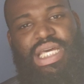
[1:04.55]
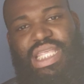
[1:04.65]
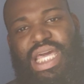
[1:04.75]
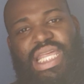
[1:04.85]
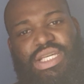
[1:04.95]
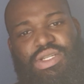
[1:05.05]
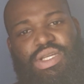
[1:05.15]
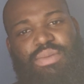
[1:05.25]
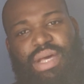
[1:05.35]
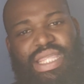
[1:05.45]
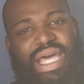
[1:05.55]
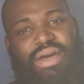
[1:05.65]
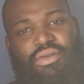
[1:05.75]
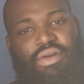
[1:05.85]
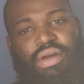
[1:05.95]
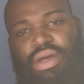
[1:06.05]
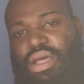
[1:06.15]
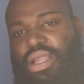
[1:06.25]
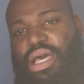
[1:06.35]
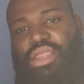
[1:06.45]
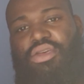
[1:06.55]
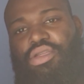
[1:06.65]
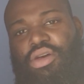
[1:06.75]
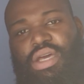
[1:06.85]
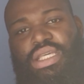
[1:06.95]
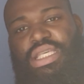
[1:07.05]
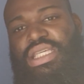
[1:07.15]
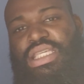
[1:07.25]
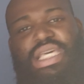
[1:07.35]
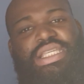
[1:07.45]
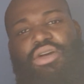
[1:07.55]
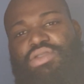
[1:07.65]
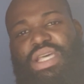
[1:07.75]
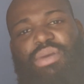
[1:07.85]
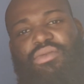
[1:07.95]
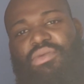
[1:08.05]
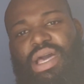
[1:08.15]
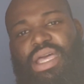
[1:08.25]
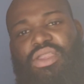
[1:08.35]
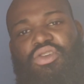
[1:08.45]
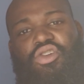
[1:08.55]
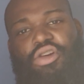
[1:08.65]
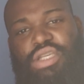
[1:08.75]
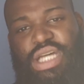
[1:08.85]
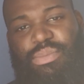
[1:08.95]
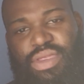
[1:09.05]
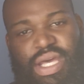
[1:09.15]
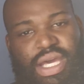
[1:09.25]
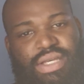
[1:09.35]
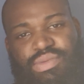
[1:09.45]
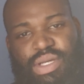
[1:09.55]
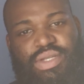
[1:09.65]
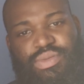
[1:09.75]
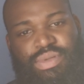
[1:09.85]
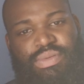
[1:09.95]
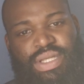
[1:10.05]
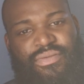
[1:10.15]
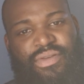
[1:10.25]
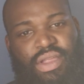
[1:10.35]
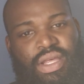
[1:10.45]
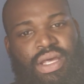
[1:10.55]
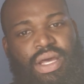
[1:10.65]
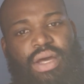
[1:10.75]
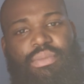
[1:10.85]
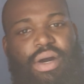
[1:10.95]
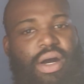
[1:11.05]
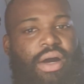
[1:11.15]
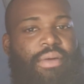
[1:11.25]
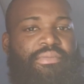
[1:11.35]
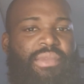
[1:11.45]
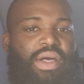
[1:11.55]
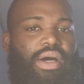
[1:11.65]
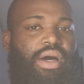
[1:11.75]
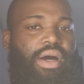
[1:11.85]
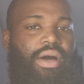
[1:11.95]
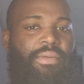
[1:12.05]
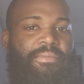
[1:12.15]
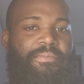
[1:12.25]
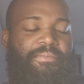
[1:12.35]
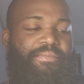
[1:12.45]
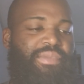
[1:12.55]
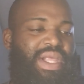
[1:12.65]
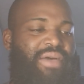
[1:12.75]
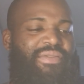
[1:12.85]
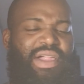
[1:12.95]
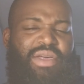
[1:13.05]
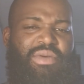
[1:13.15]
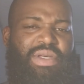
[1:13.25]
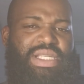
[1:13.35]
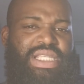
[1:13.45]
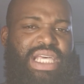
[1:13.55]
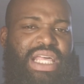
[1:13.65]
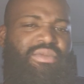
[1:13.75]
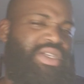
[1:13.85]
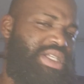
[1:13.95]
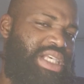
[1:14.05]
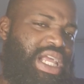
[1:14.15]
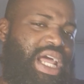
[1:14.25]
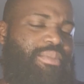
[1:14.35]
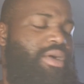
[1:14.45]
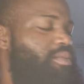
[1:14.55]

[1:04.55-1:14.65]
like the 80s or something like that, or like it's an East Coast thing, but like a New York type of thing, specifically. But in Philly we used to say that, but